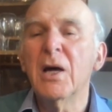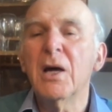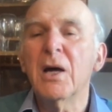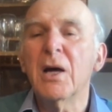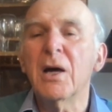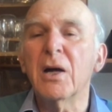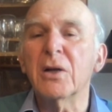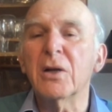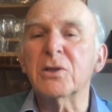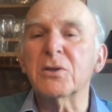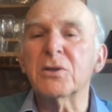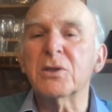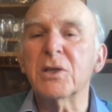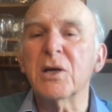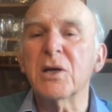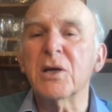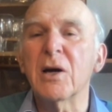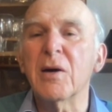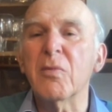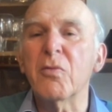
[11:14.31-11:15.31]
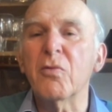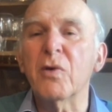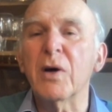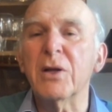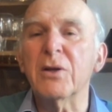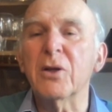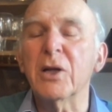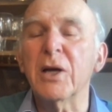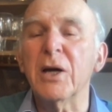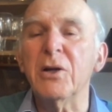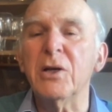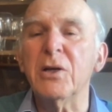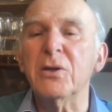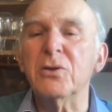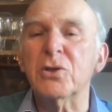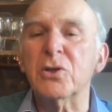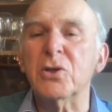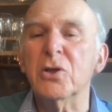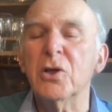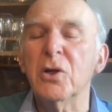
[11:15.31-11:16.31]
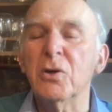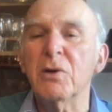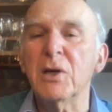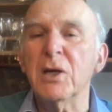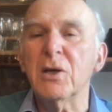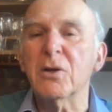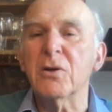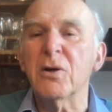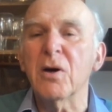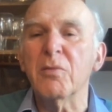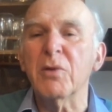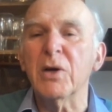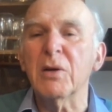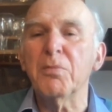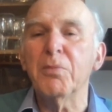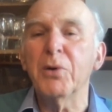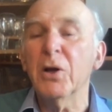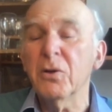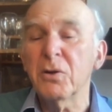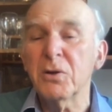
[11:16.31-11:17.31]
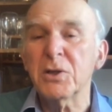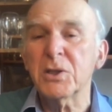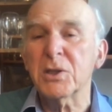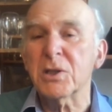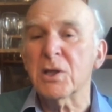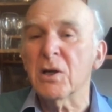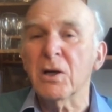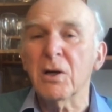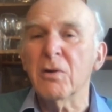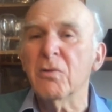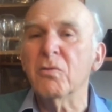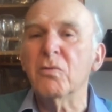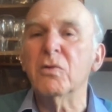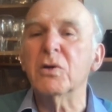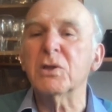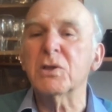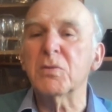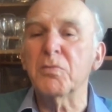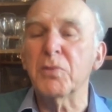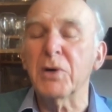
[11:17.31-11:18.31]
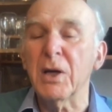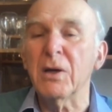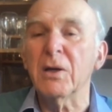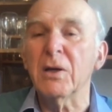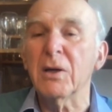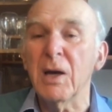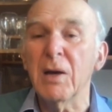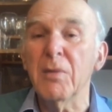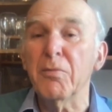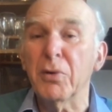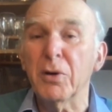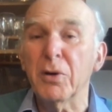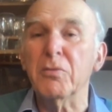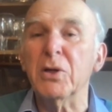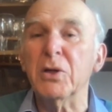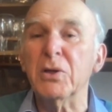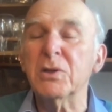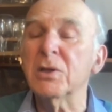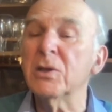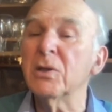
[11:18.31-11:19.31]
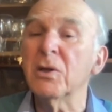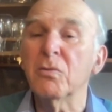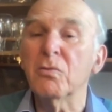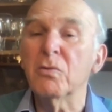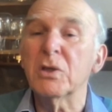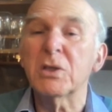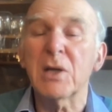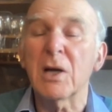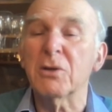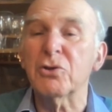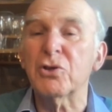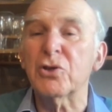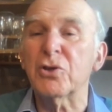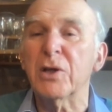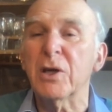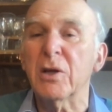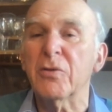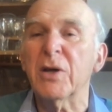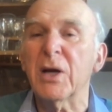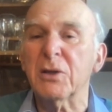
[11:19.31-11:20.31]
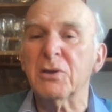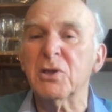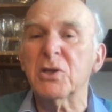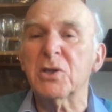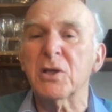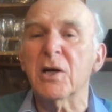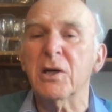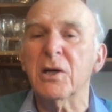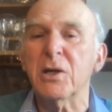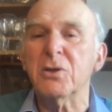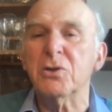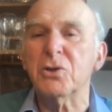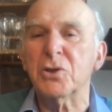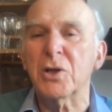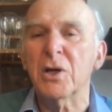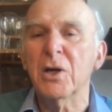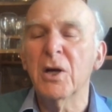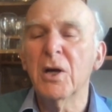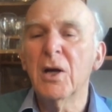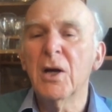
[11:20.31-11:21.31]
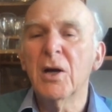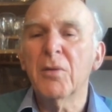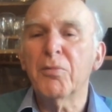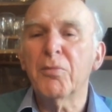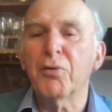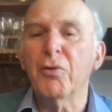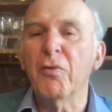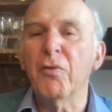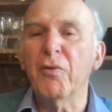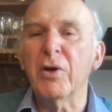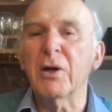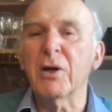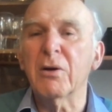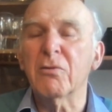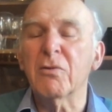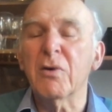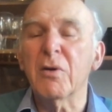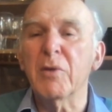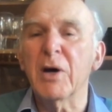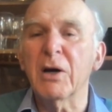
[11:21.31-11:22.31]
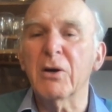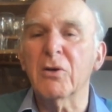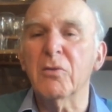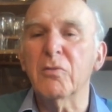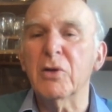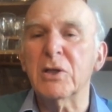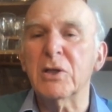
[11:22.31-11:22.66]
at a time when Lenin's new economic policy was being implemented and was actually at that stage proving remarkably